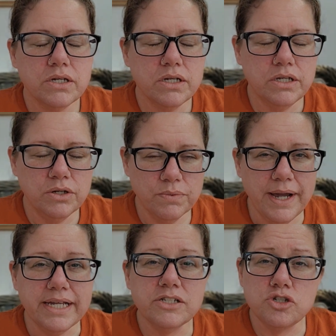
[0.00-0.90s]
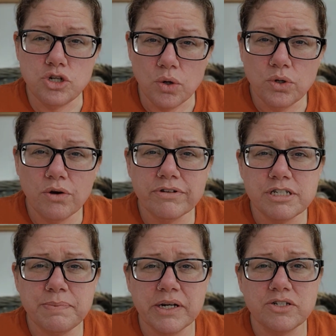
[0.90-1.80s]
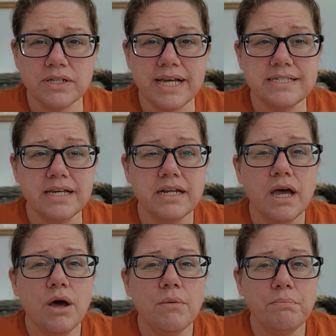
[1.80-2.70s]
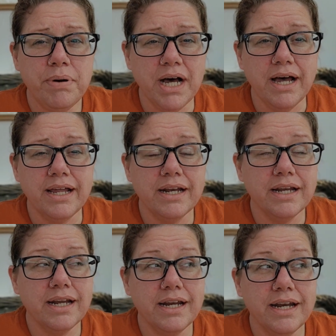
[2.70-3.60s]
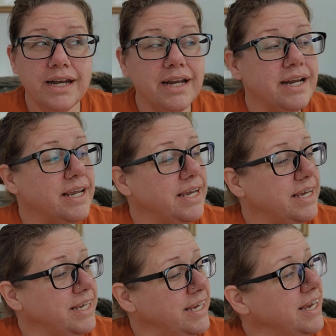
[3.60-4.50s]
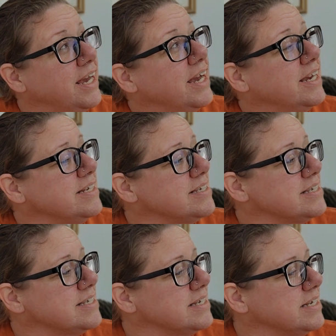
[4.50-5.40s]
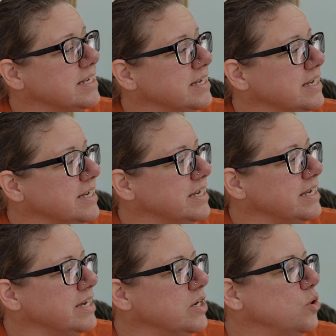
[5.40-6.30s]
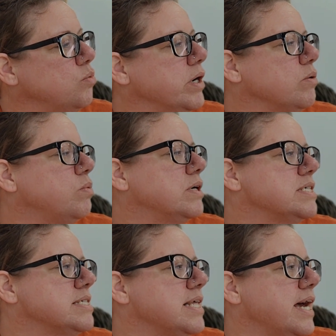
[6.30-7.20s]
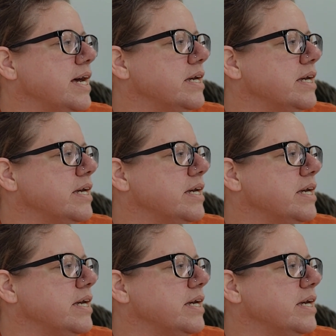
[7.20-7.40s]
you're right. Don't over spiritualize it. But, yes. Where was that?